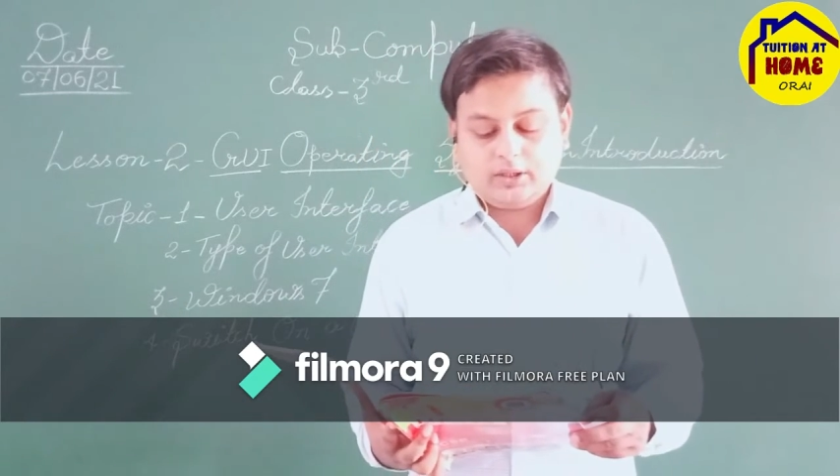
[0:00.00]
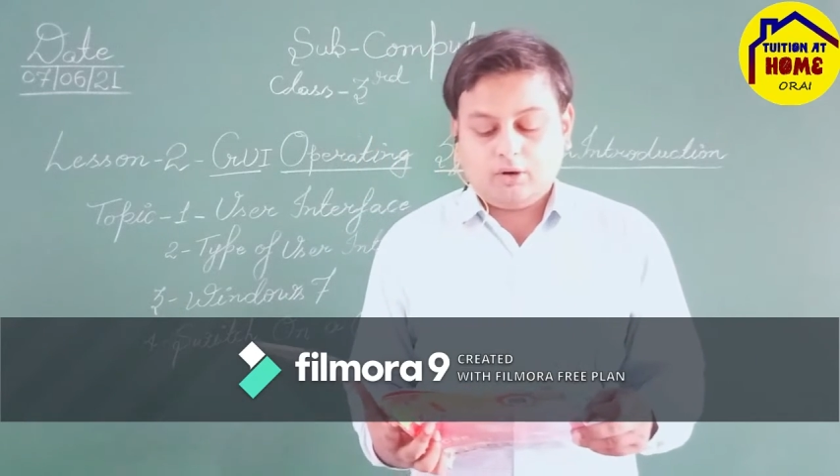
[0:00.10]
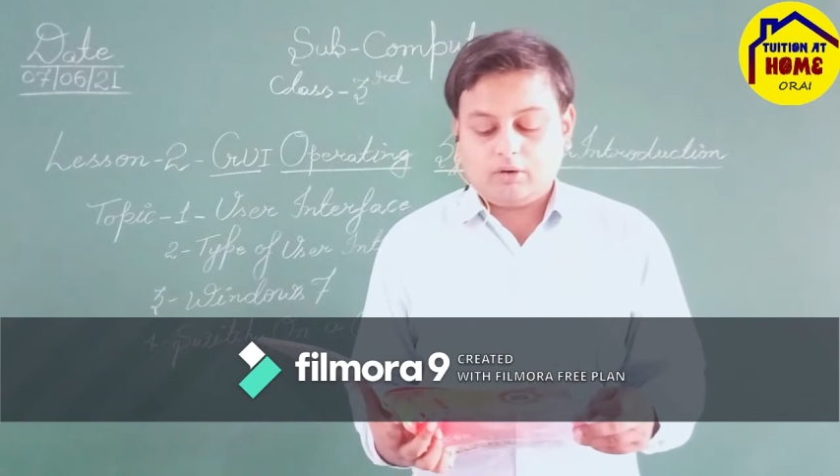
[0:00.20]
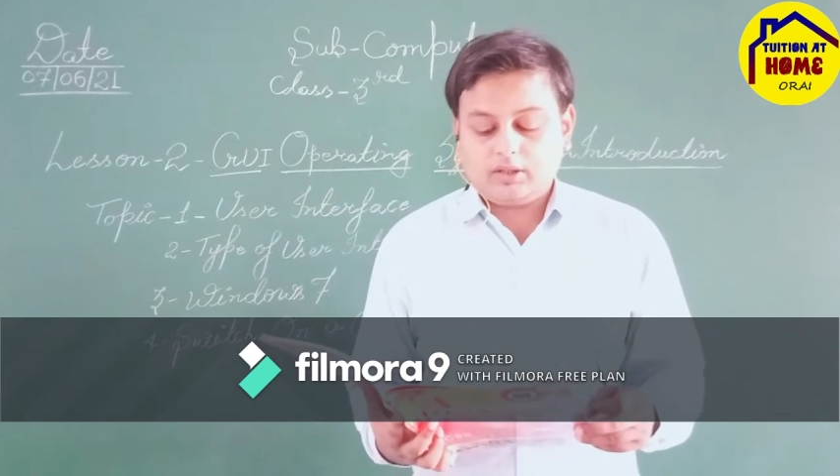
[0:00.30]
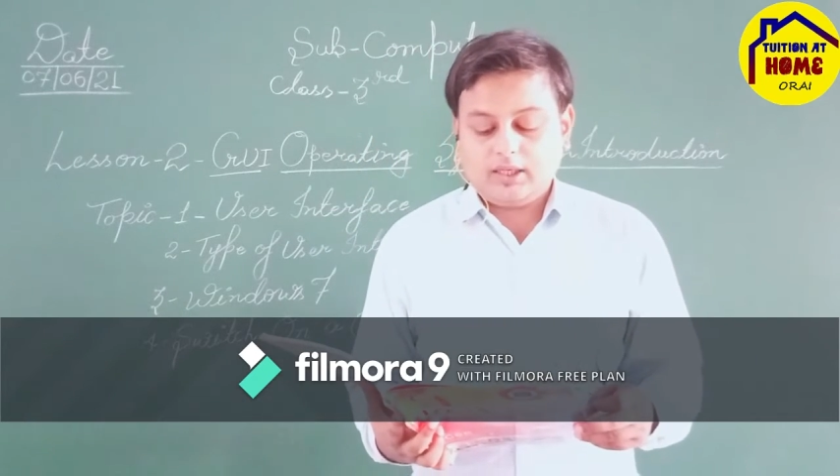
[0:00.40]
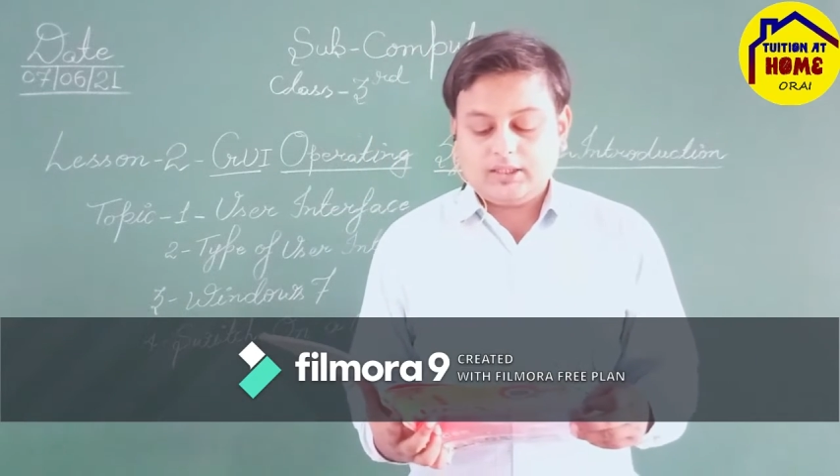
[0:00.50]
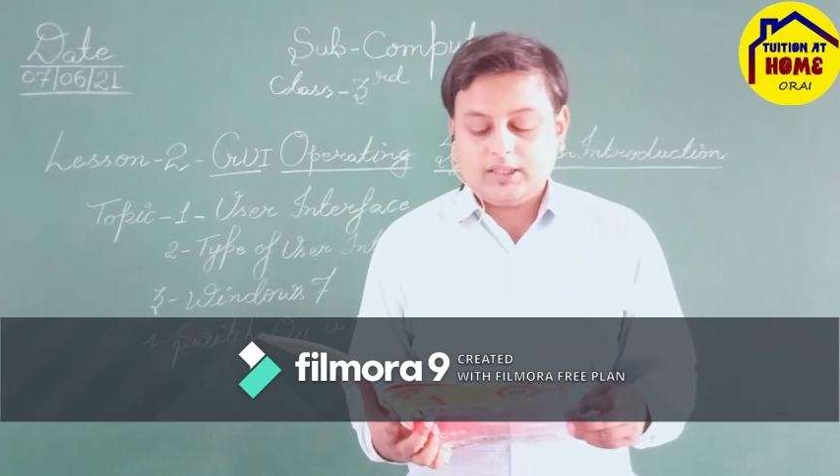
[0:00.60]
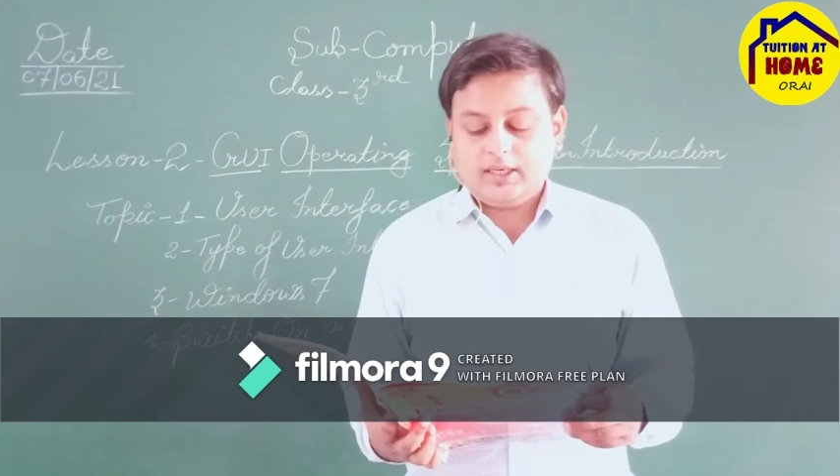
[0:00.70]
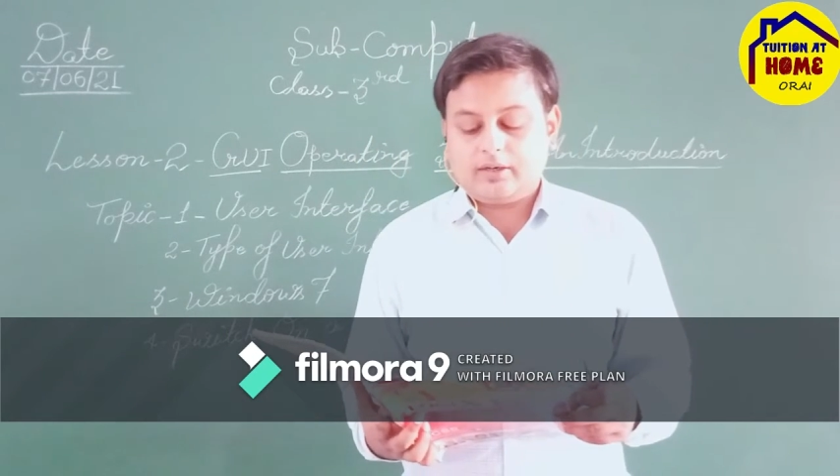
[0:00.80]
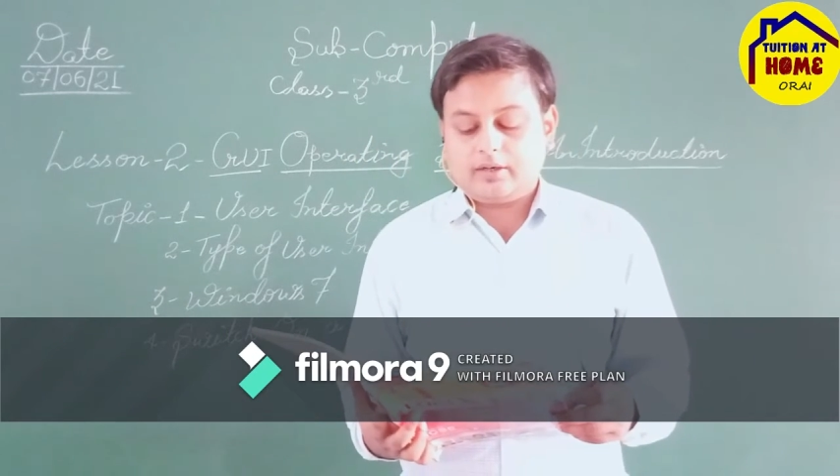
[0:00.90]
they organize
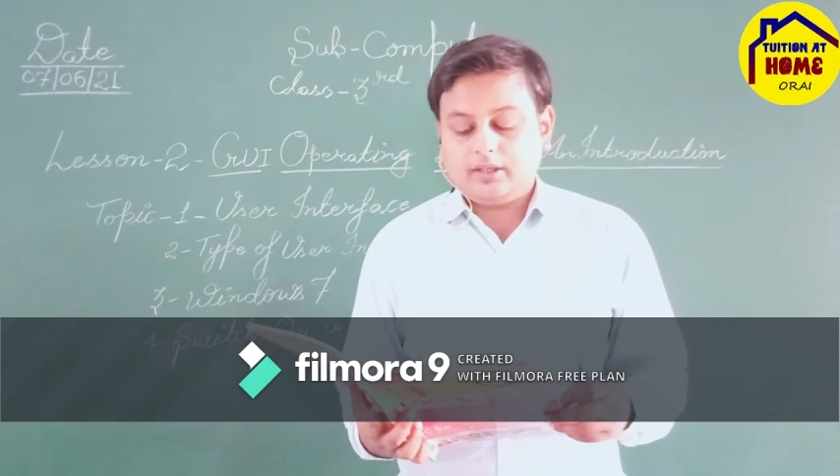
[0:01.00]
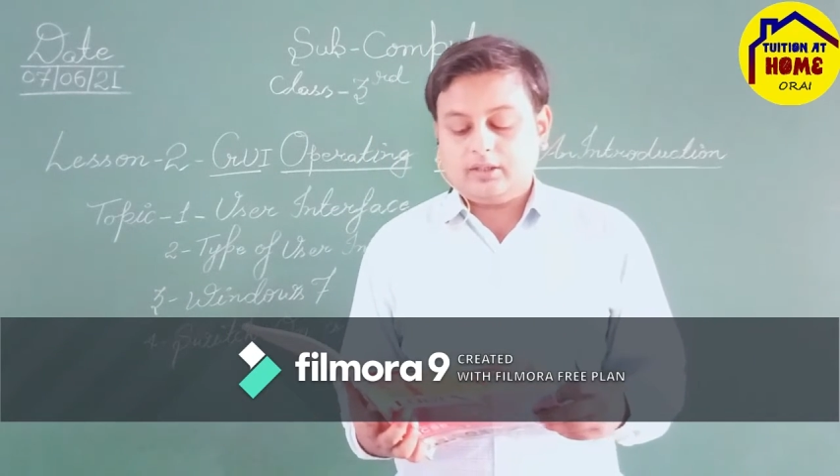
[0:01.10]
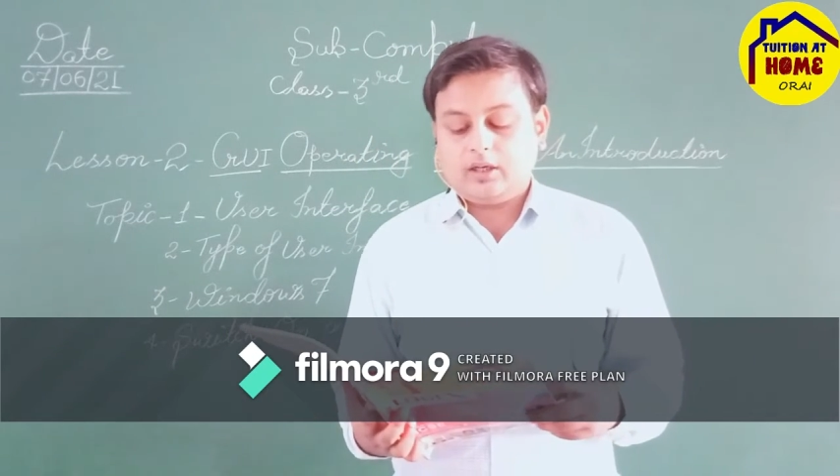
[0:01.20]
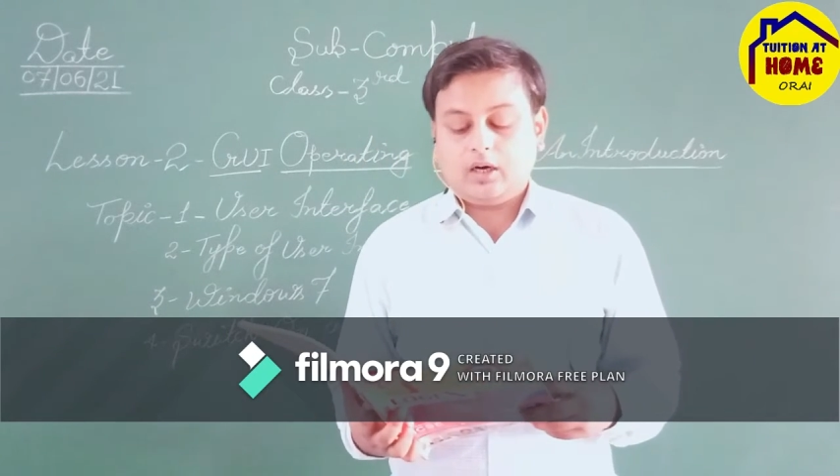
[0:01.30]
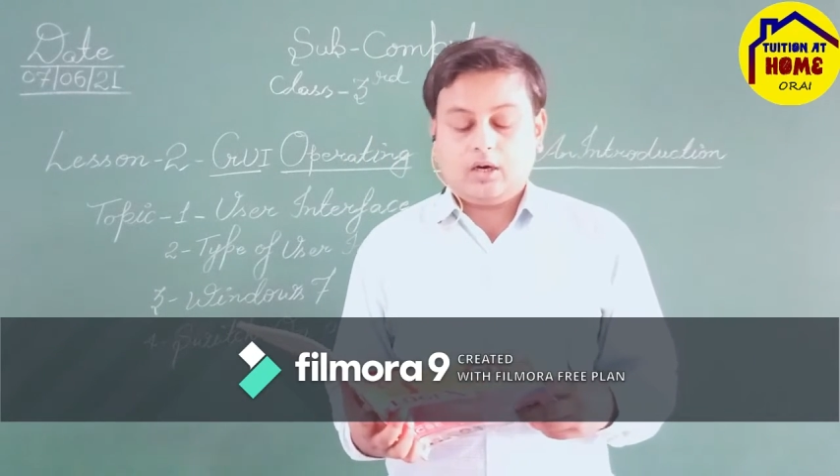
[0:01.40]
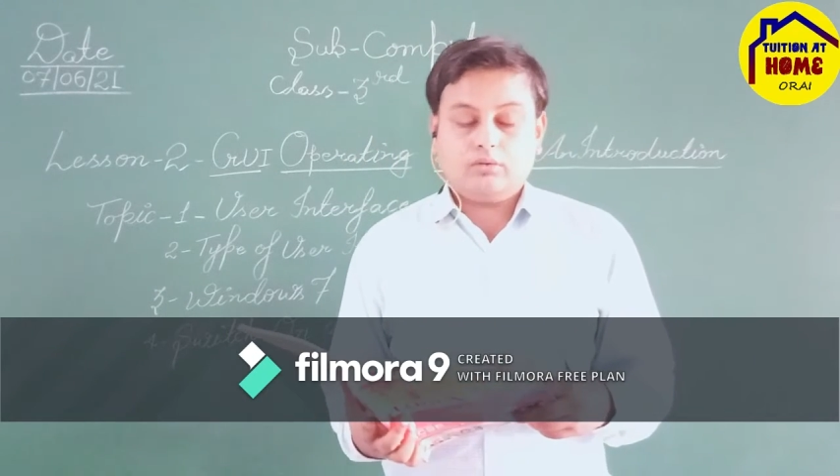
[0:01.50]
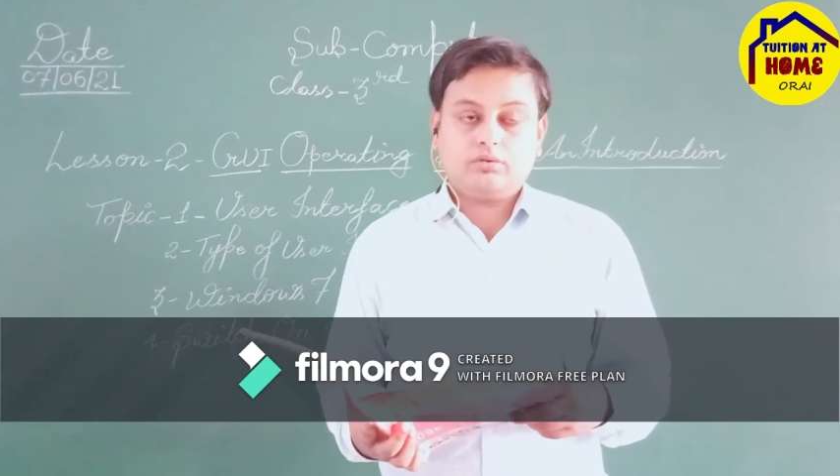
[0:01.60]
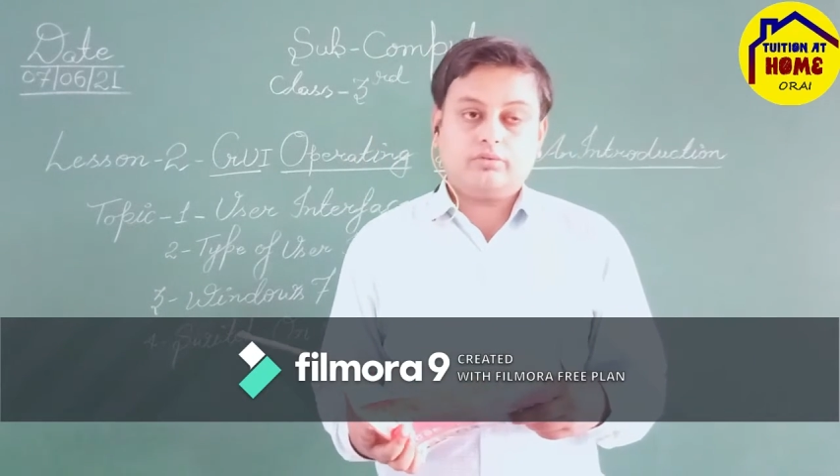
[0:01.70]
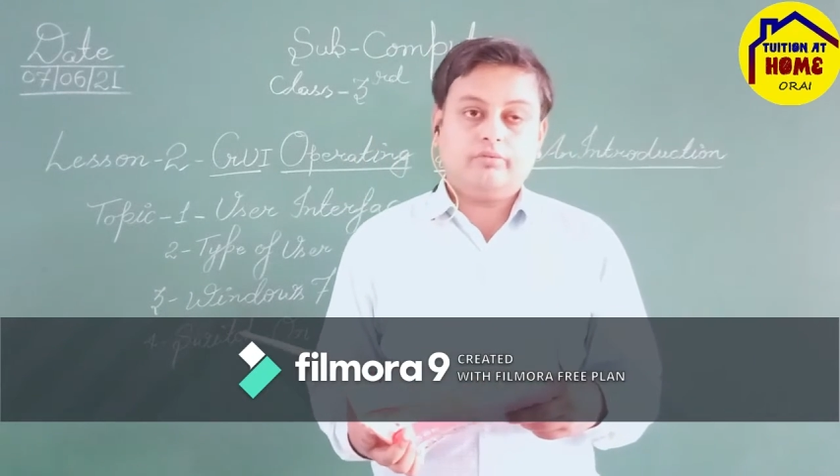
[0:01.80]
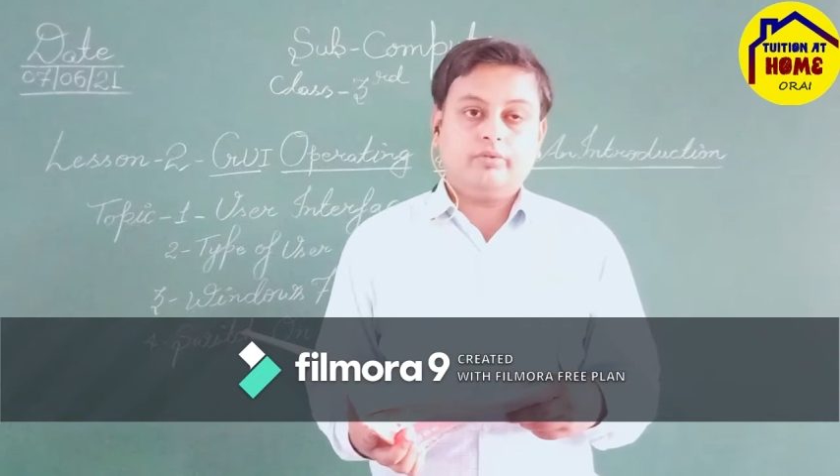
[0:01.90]
and run the
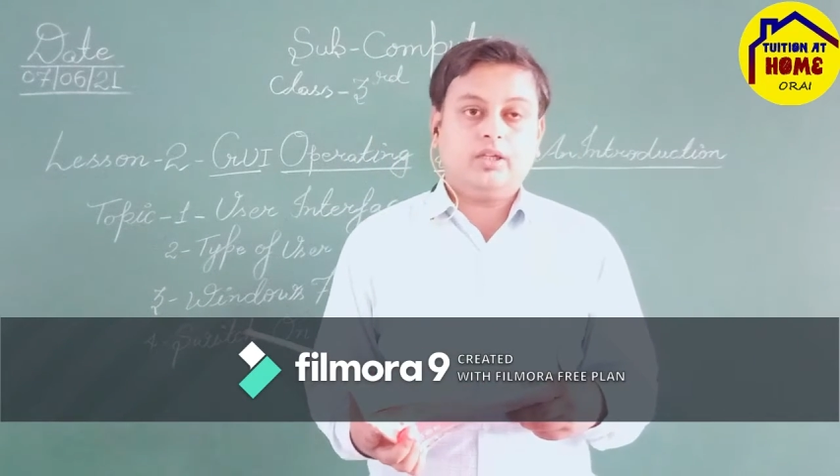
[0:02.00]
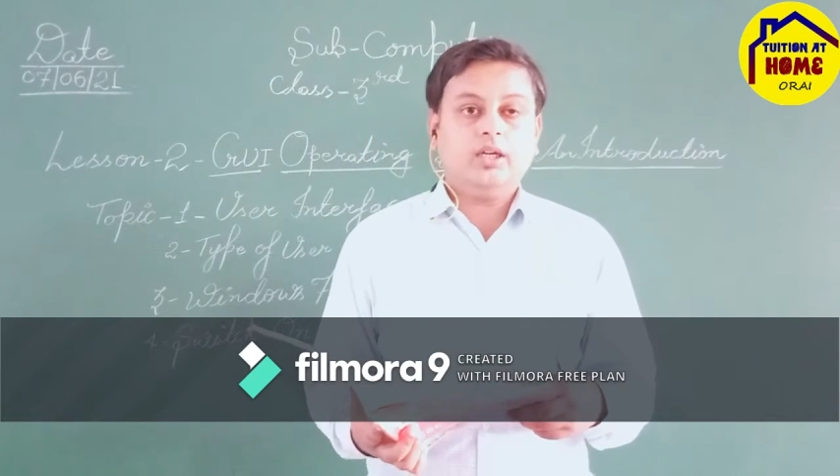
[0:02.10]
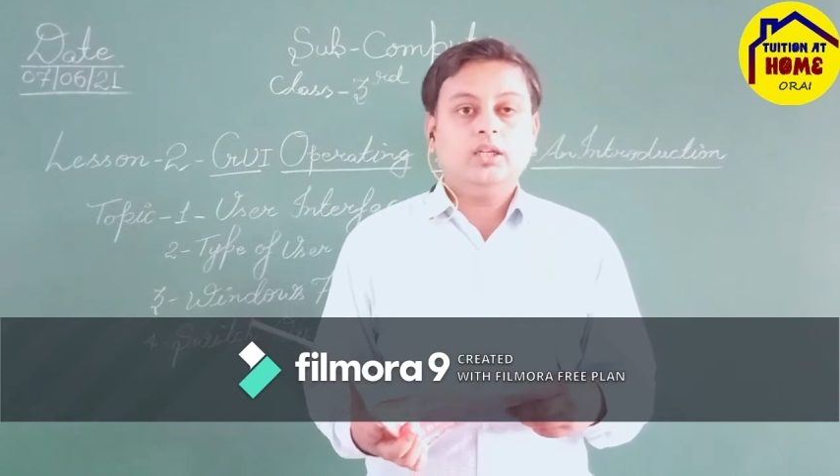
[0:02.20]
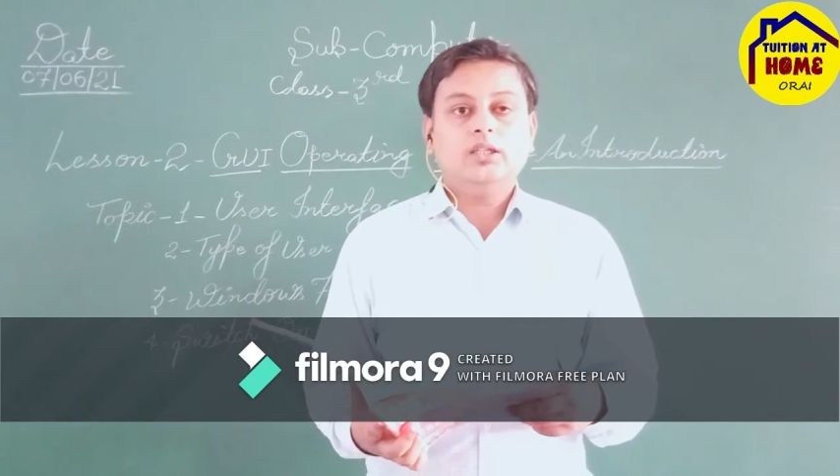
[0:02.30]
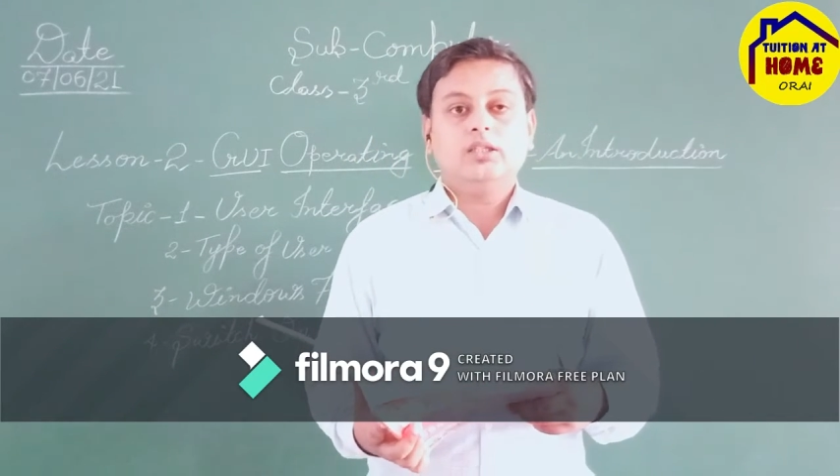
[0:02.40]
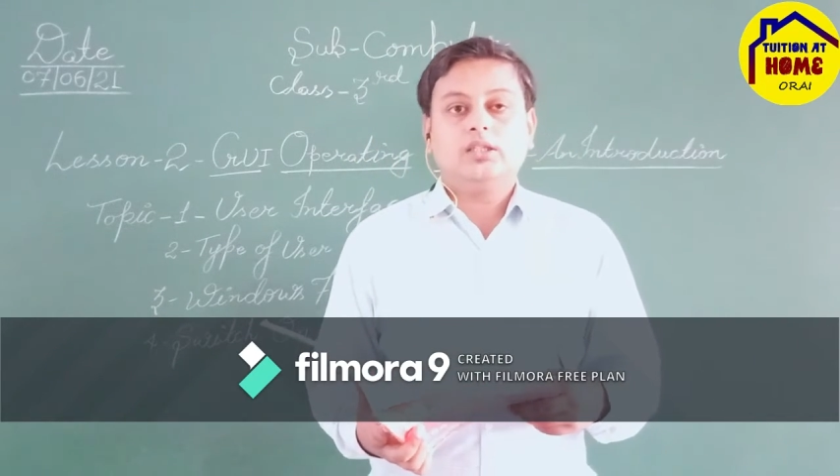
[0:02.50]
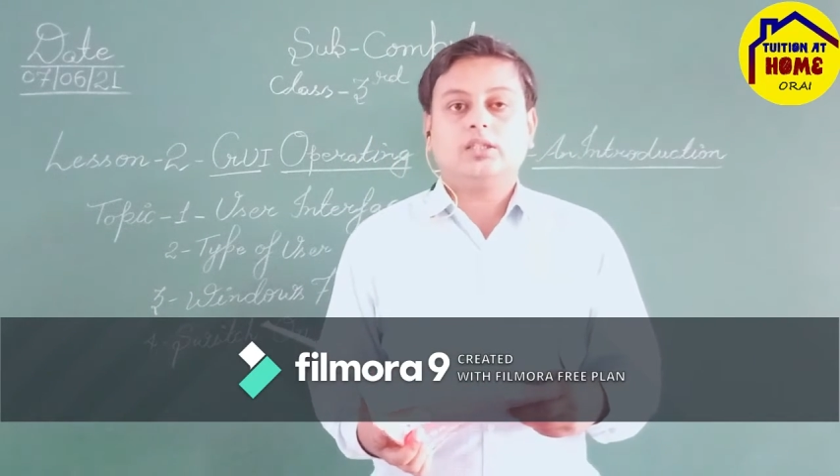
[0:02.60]
house with a